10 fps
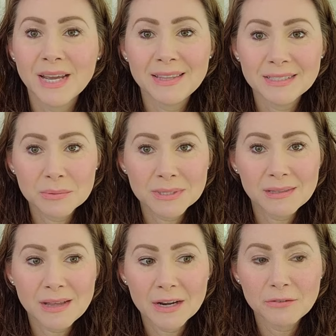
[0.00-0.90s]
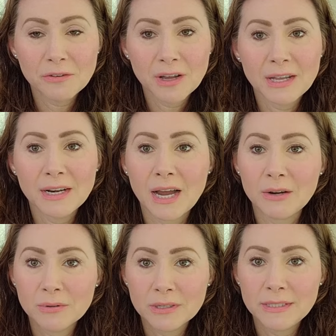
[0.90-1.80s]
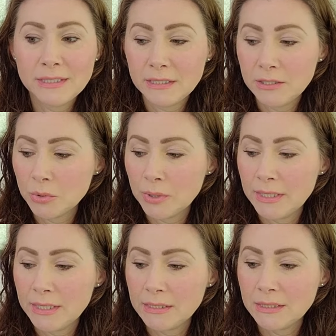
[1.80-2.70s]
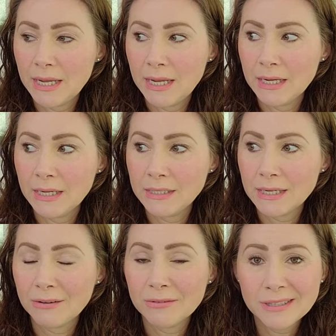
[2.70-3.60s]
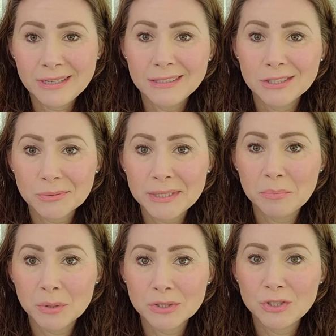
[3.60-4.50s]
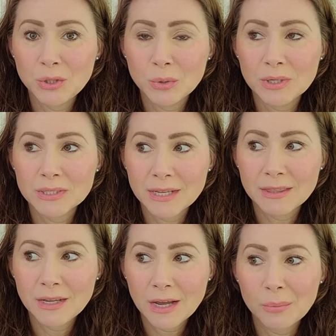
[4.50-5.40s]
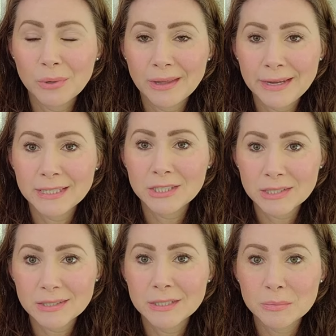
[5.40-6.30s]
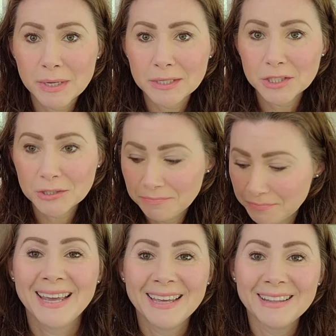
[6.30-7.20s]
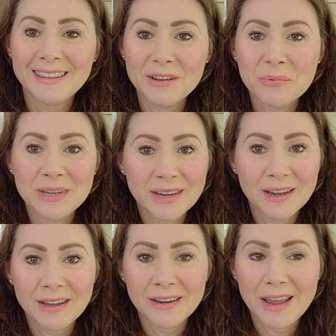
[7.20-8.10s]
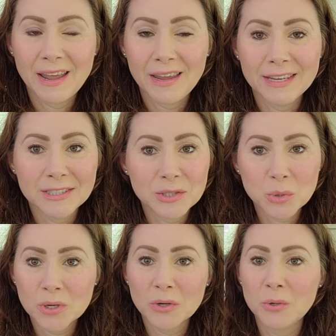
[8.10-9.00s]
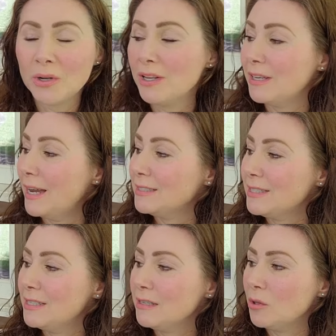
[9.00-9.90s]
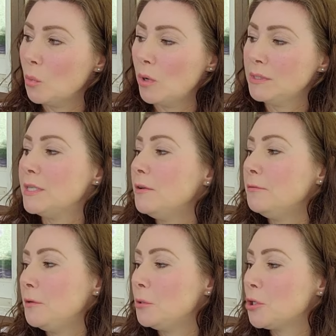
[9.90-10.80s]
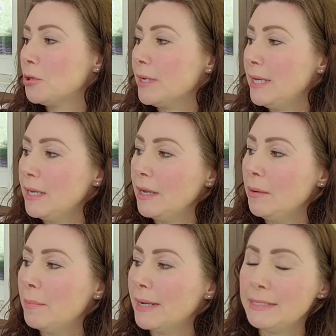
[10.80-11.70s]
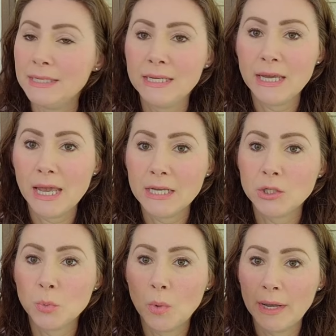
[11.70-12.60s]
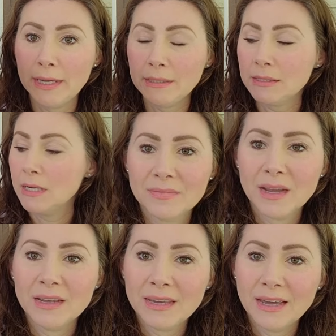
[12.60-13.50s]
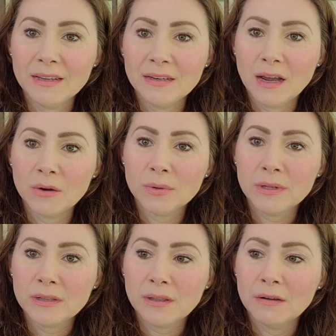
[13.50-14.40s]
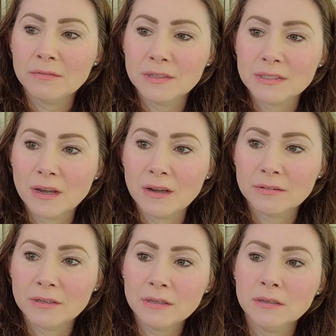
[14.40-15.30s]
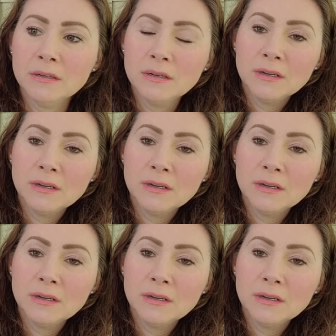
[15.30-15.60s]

This was a lot of fun. I really did enjoy this and I really need to read book two because I think I would like it just as much. Then we got a historical classic, The Once and Future King by T.H. White. Again, I really love this cover.